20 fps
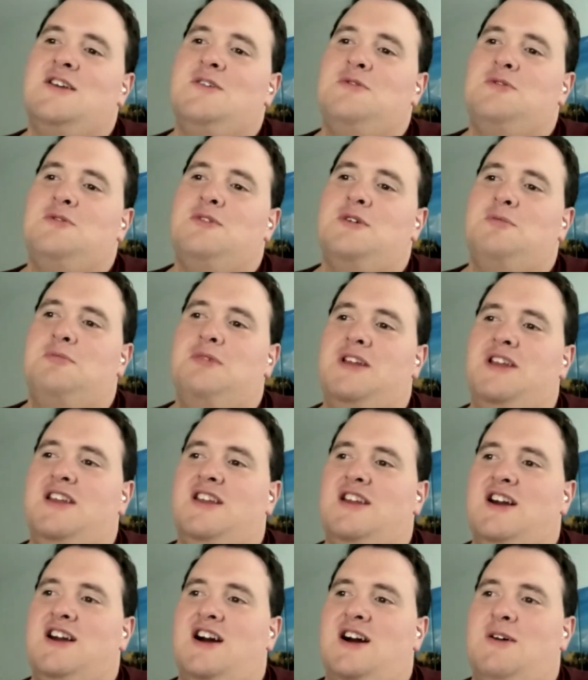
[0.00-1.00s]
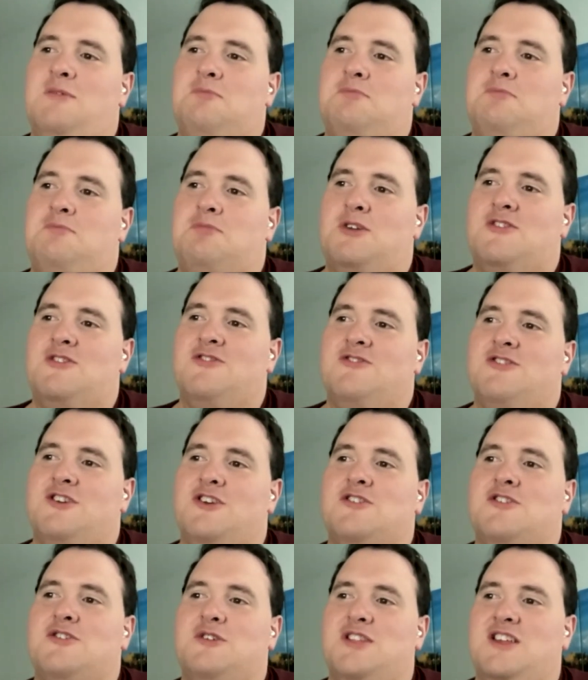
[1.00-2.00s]
that would be
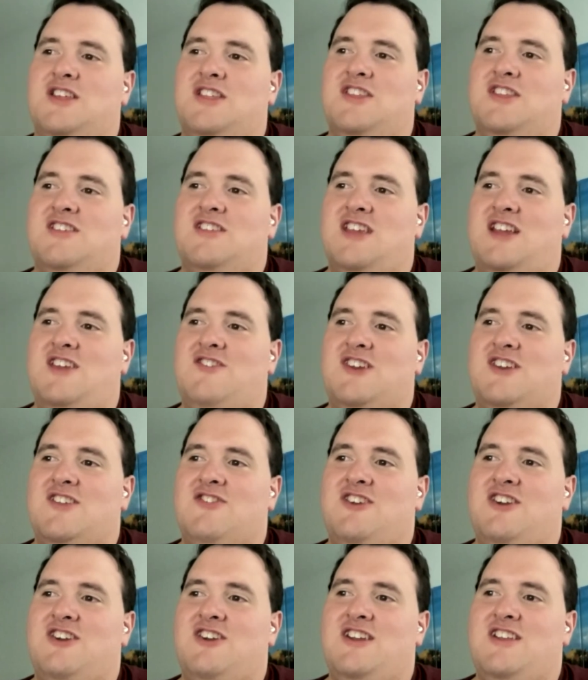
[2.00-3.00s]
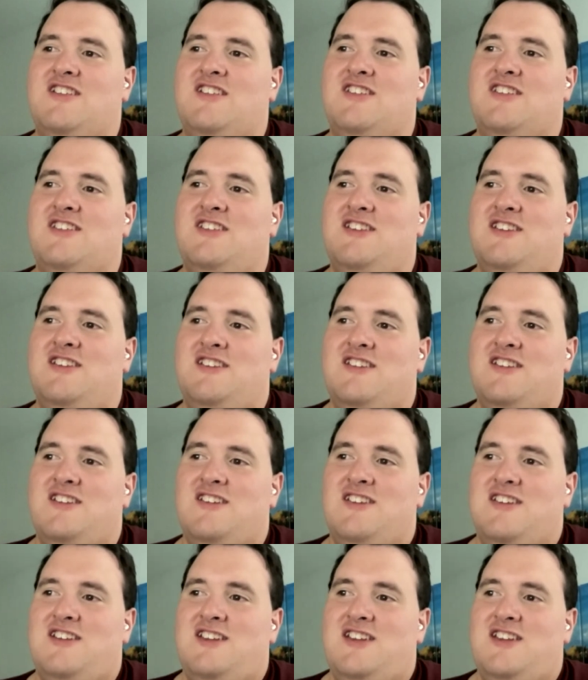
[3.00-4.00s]
virtually the same experience.
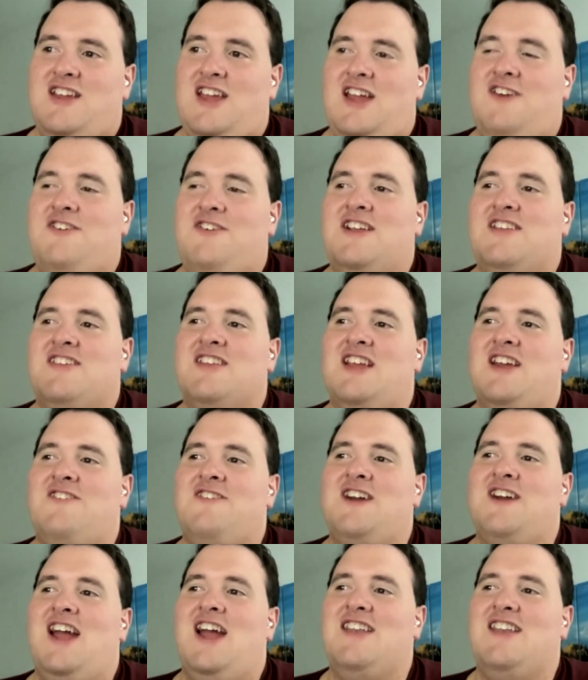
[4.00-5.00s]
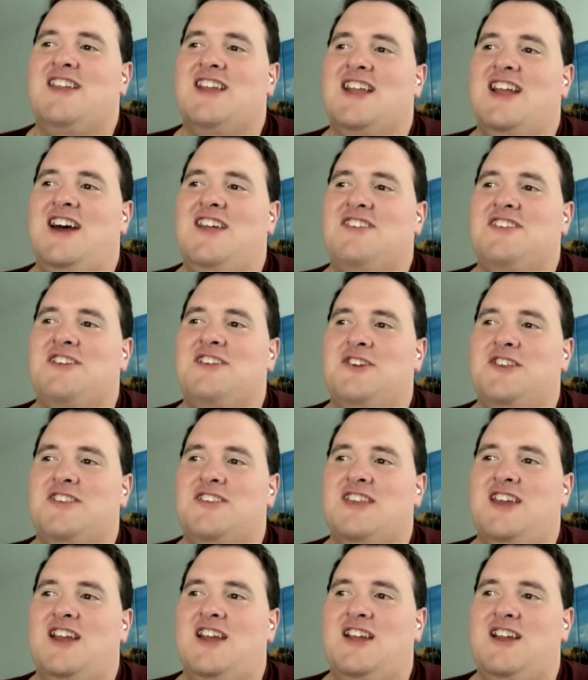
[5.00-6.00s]
If I if I had to guess, I would
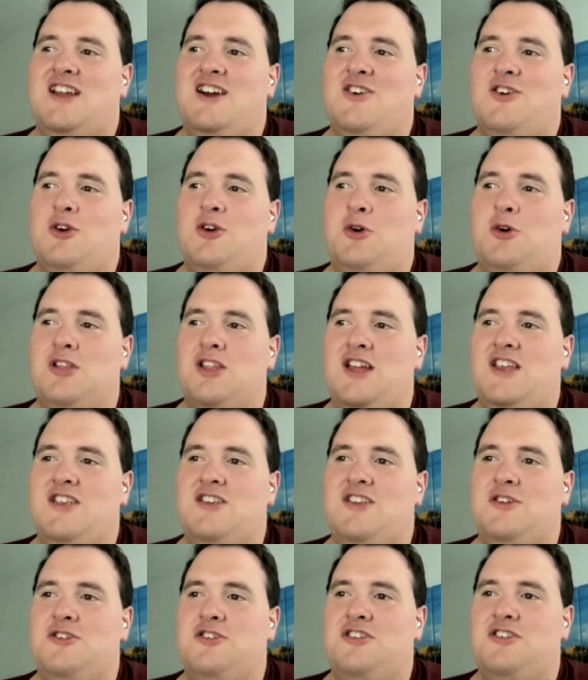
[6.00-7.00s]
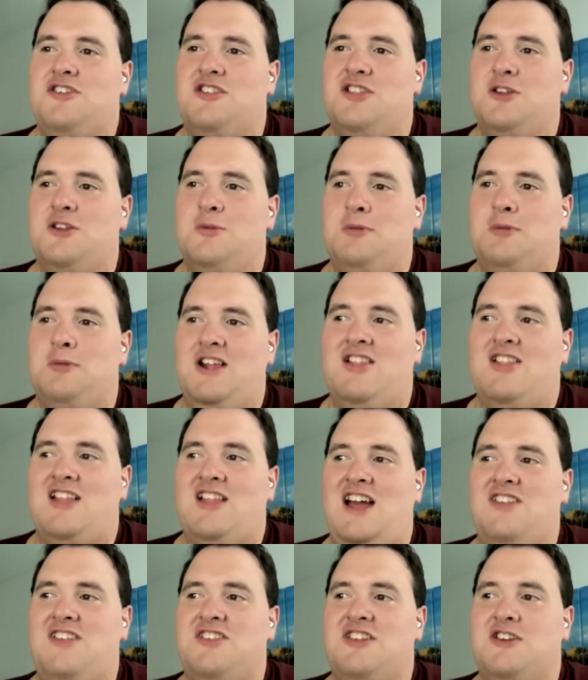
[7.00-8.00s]
say Orlando just a little bit
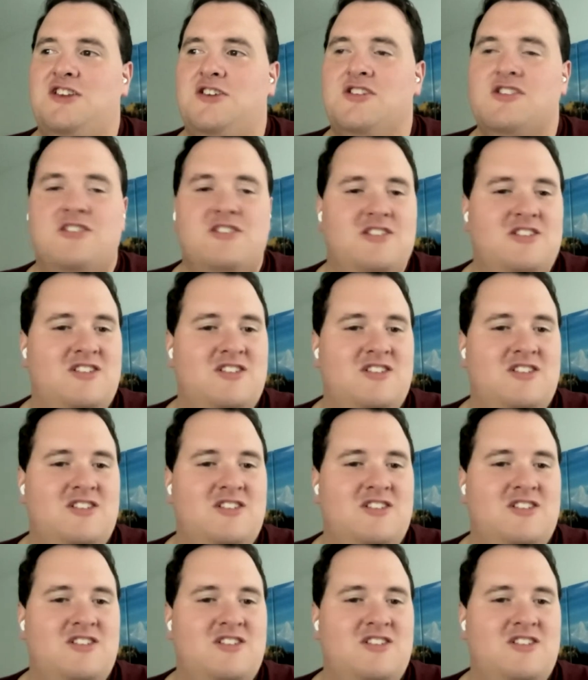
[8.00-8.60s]
classier.